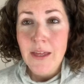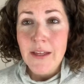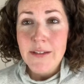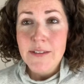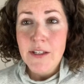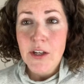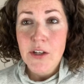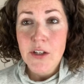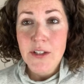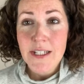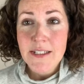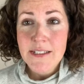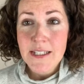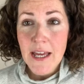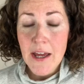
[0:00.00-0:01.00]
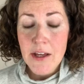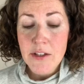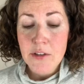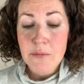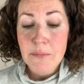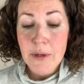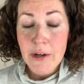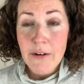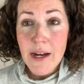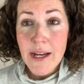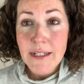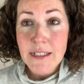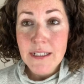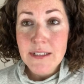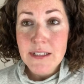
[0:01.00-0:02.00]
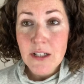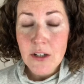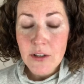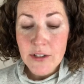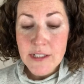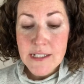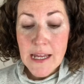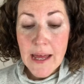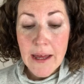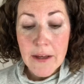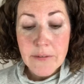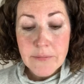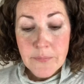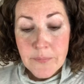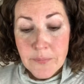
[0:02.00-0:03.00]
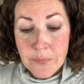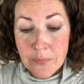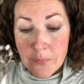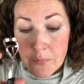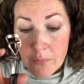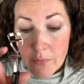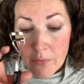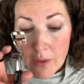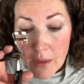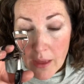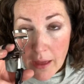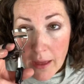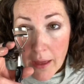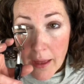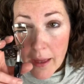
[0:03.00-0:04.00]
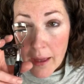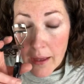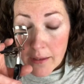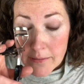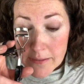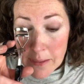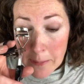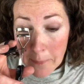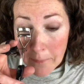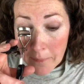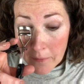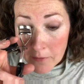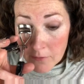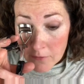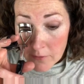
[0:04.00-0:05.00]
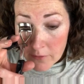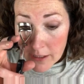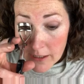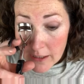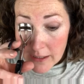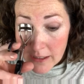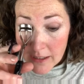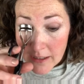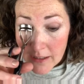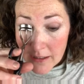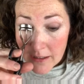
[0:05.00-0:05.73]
So you need to get your mirror and you need to look down and really